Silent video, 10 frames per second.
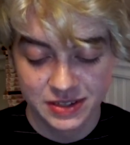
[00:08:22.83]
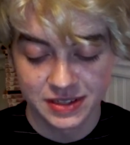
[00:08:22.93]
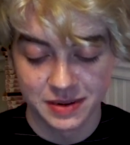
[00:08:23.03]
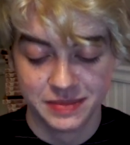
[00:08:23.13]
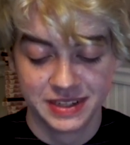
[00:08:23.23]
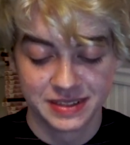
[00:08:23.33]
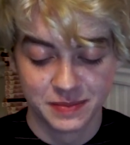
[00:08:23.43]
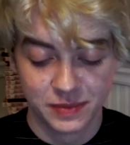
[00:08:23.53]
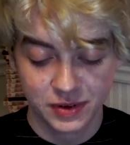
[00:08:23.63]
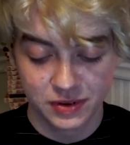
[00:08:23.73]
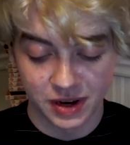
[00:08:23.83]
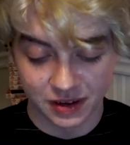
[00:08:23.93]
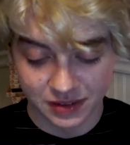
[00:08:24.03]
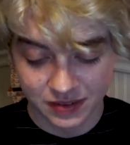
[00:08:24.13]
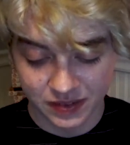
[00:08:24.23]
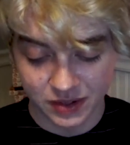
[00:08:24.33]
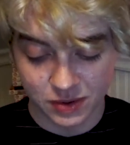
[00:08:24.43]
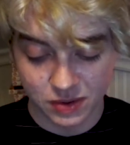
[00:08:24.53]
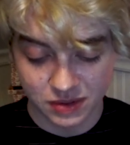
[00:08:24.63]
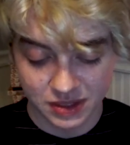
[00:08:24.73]
you send me some food? I live in
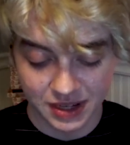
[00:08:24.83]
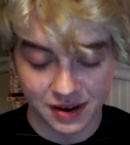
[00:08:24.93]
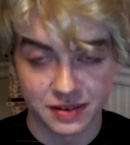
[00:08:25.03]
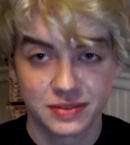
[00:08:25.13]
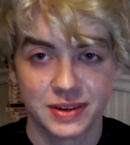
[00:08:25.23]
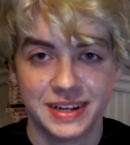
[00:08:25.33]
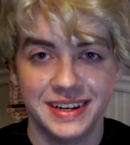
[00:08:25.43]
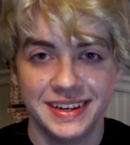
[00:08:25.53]
Oakland, California.